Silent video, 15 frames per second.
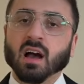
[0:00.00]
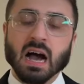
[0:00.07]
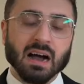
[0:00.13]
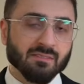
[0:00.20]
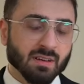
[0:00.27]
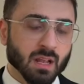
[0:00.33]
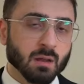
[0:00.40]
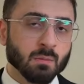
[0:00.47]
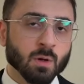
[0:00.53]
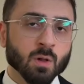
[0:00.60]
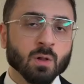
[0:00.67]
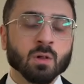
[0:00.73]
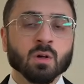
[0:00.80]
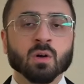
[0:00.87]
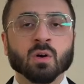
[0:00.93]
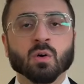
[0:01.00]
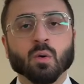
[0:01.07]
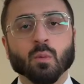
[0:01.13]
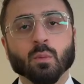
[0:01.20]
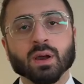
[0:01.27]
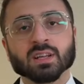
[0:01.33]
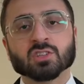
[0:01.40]
available,
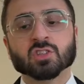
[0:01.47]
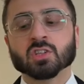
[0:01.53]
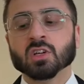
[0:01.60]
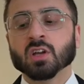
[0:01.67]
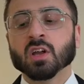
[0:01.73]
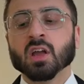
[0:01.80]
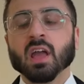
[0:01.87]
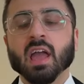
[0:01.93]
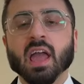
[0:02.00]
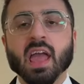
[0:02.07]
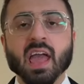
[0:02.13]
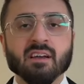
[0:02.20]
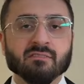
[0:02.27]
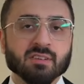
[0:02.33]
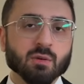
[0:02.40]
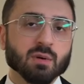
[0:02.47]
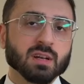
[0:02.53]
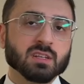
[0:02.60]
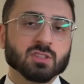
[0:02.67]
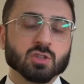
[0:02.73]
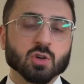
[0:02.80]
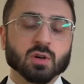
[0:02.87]
which everyone
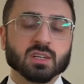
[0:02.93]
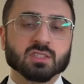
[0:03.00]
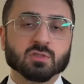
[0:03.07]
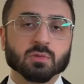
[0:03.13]
enjoys